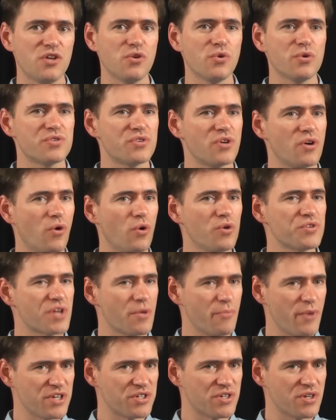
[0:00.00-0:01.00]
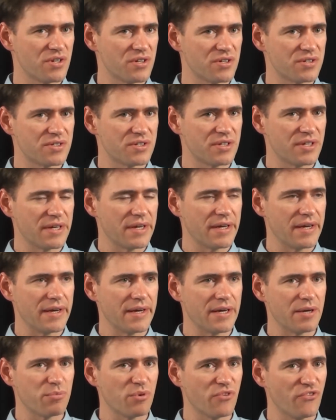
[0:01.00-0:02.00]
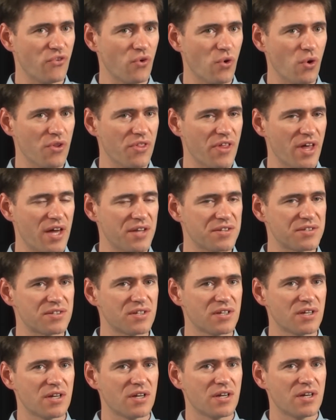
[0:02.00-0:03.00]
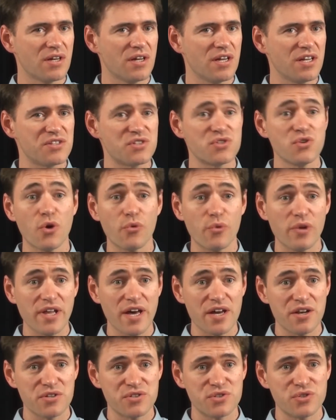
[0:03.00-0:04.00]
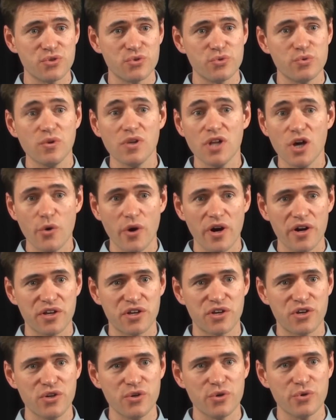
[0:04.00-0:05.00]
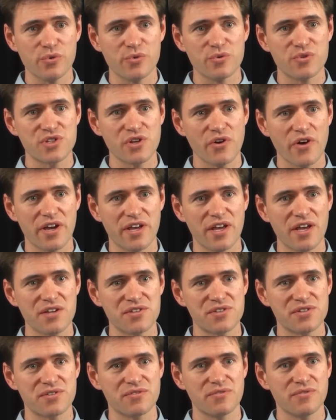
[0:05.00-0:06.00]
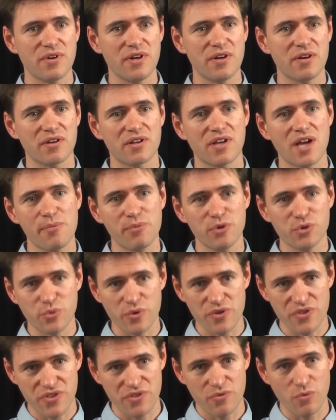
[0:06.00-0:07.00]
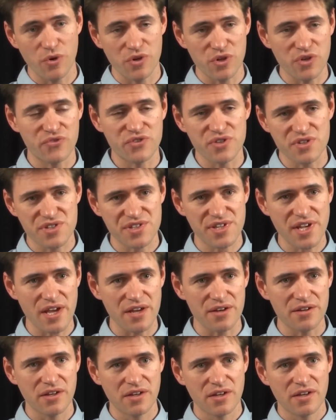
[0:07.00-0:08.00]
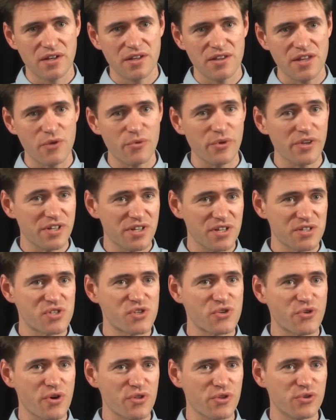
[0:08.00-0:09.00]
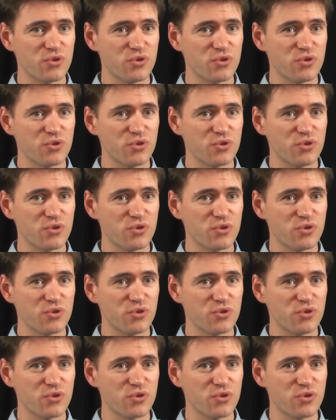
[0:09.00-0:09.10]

you also also mentioned uh, before that it's not related to low IQ. So I guess, uh, coupled with what you've just said, that really does throw the